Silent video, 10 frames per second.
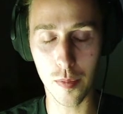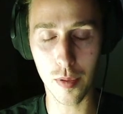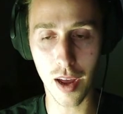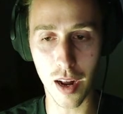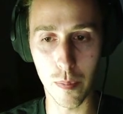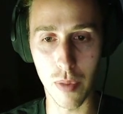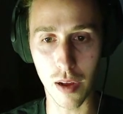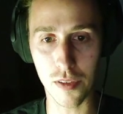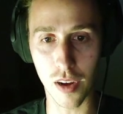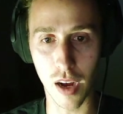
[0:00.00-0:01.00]
kind of
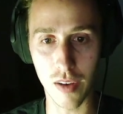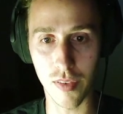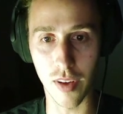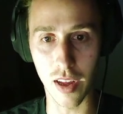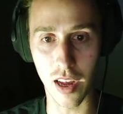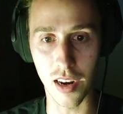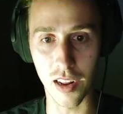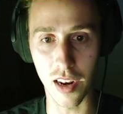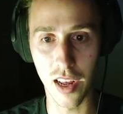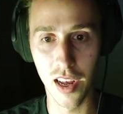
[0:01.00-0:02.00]
bouncing off of it, and it